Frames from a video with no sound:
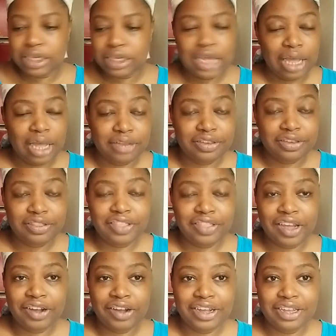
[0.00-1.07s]
yes,
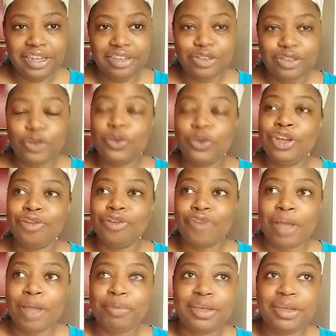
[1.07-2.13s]
there is queer
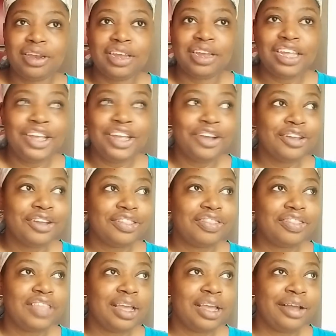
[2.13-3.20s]
rep in here.
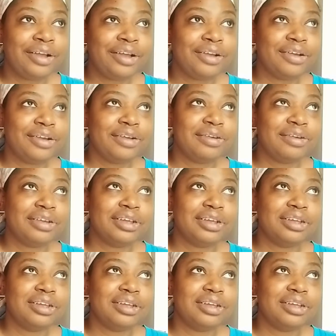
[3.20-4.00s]
There,